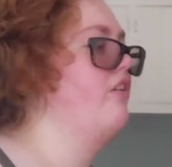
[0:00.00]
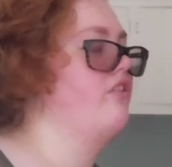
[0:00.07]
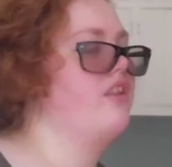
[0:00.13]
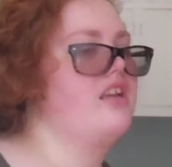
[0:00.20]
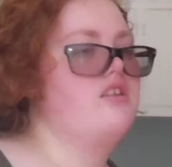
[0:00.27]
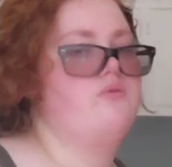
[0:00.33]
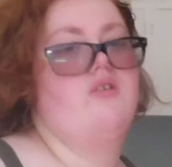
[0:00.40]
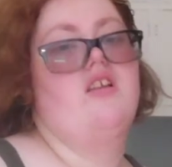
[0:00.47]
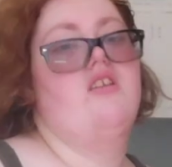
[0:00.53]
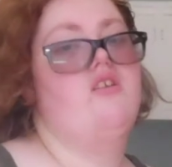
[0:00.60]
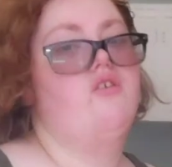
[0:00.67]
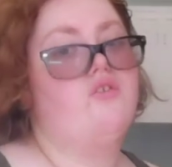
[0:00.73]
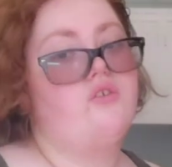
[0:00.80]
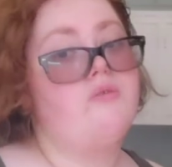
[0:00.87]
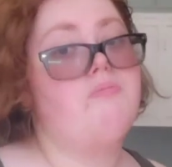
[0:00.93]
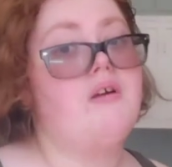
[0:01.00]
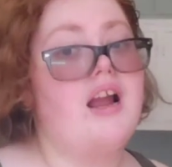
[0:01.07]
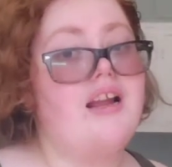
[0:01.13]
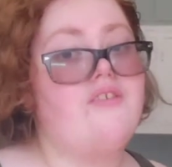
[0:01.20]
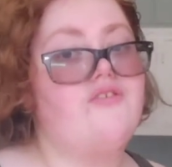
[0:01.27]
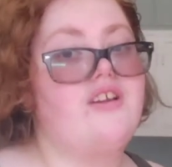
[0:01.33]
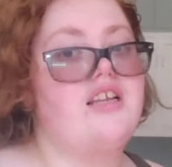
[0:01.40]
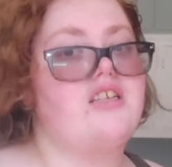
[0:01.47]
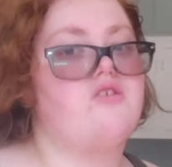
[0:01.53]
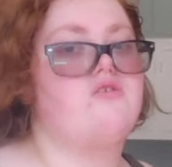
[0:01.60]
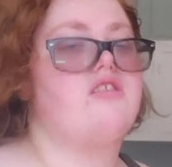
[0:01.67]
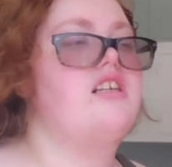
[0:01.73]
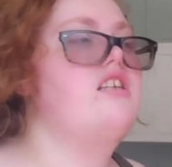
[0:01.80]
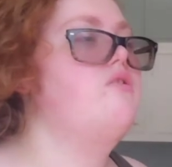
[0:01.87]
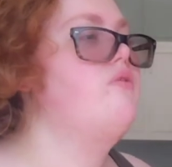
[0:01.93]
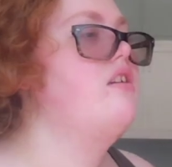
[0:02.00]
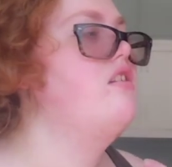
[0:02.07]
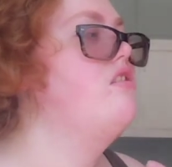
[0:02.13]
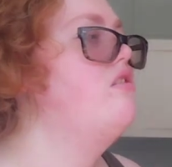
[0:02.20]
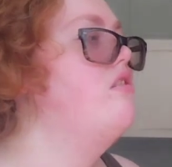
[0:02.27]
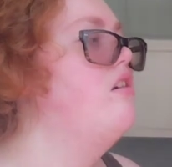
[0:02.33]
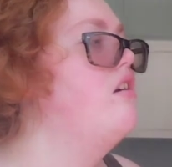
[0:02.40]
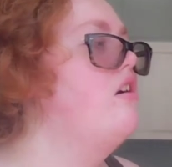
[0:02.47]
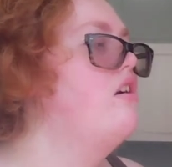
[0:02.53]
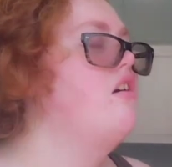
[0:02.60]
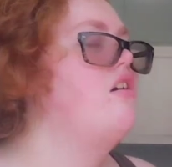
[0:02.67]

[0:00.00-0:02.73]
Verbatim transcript: or things we can use for breakfast, or things we can do